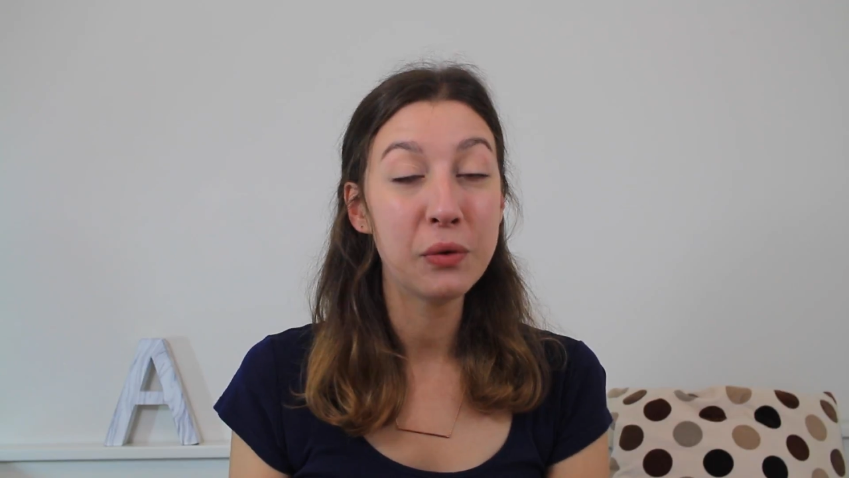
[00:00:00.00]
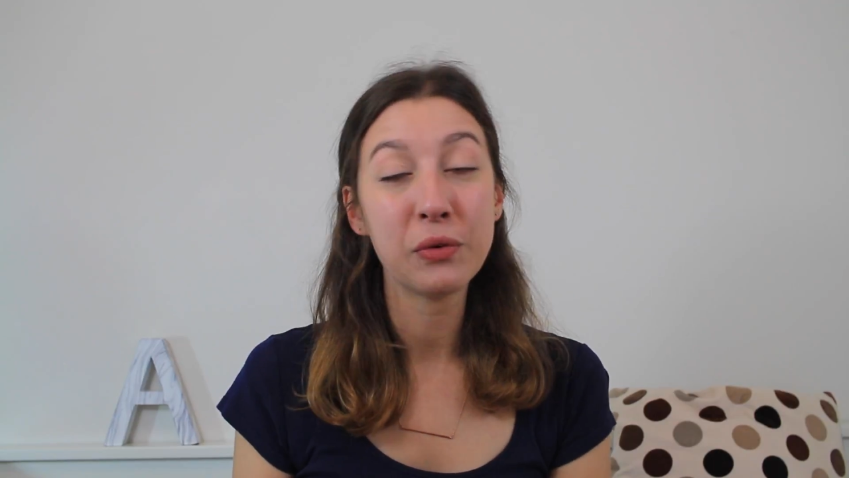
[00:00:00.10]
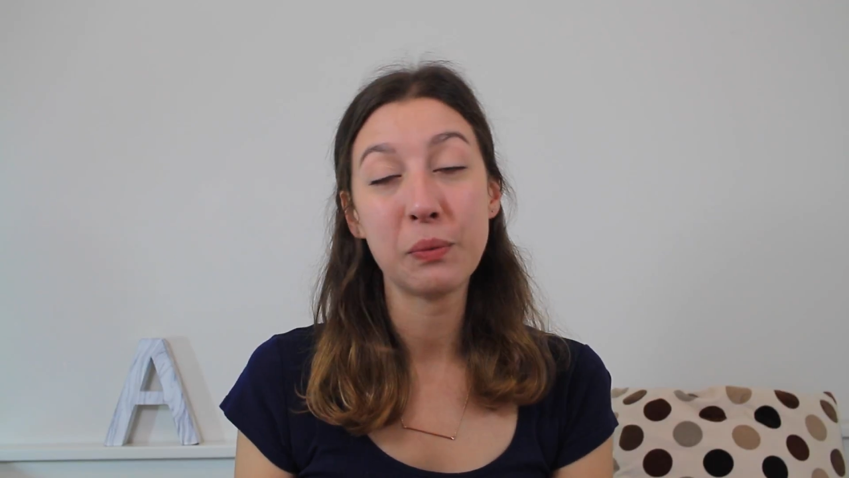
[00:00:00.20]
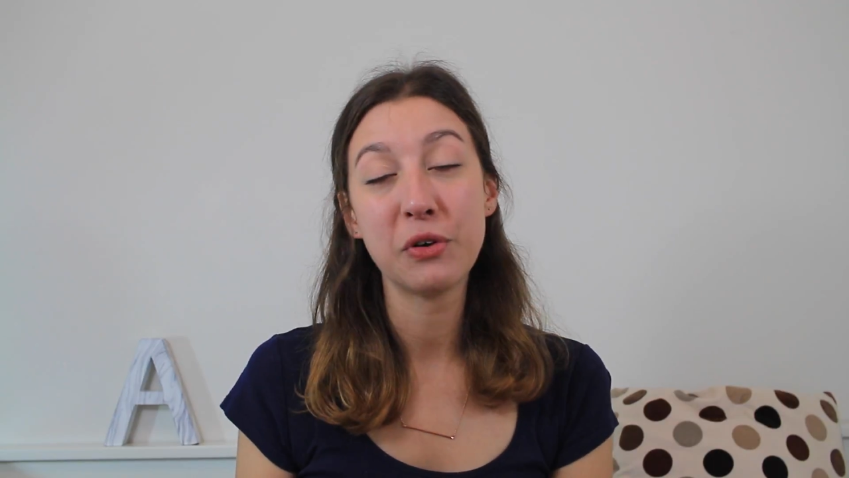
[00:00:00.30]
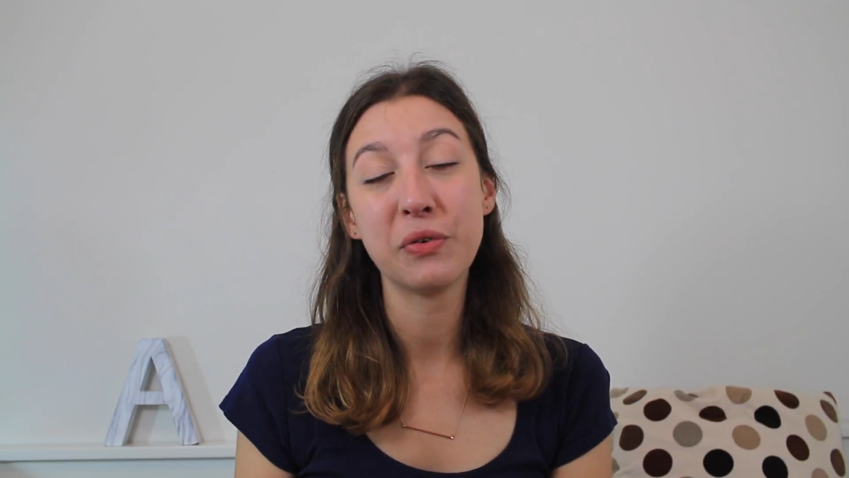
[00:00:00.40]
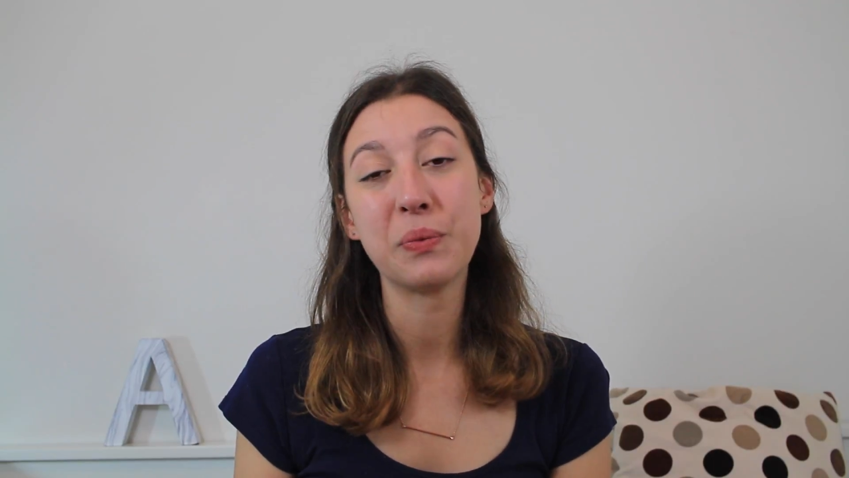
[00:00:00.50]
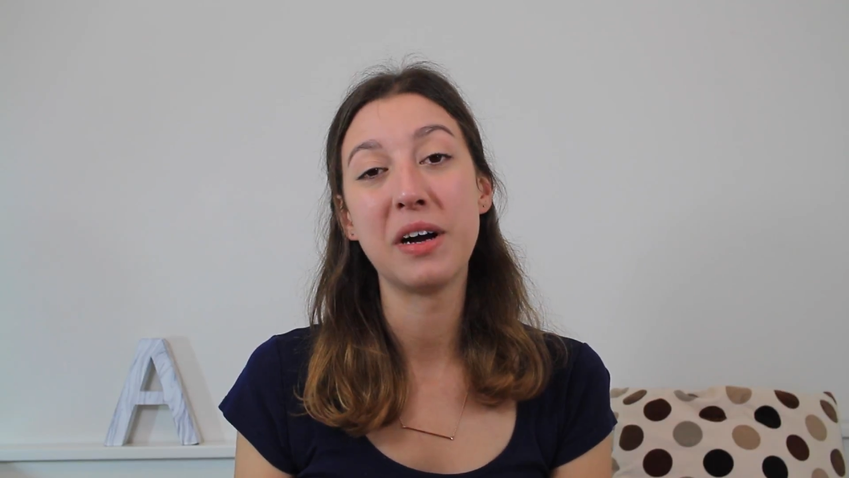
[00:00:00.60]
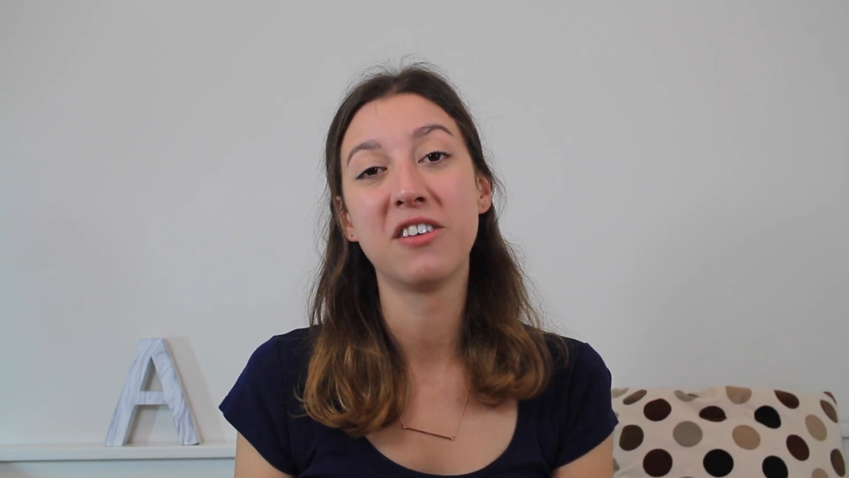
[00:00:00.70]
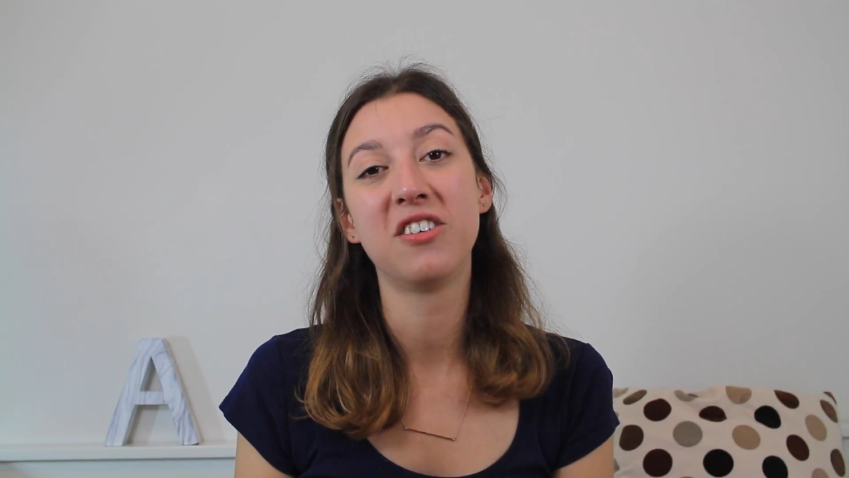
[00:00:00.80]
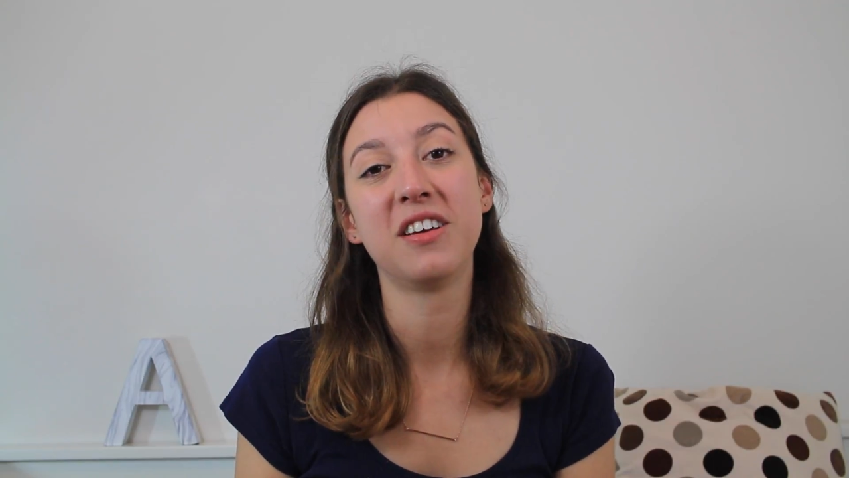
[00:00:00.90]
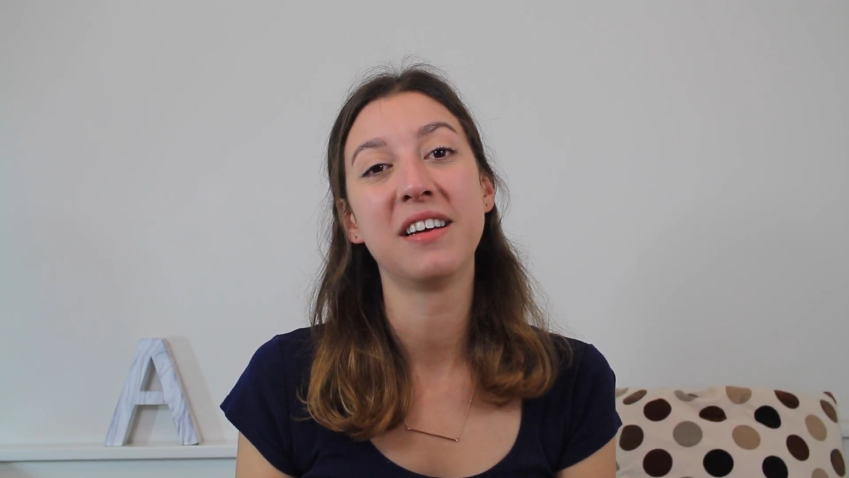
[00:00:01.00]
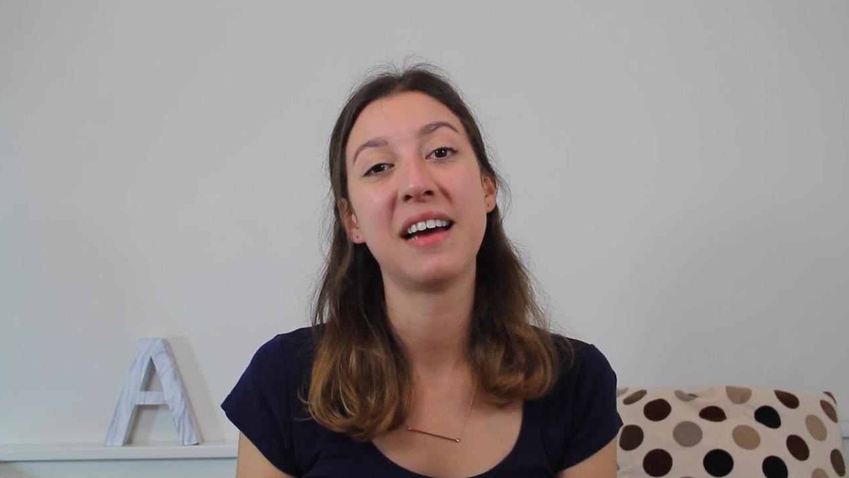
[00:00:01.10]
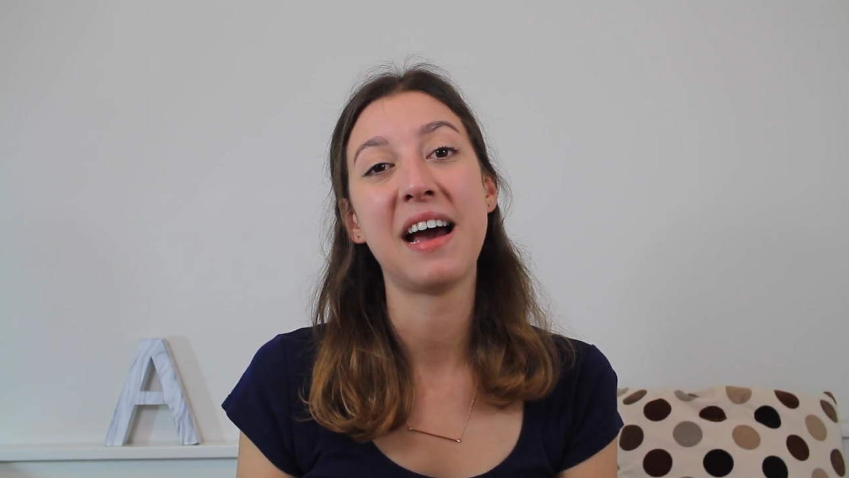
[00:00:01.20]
you so much for watching.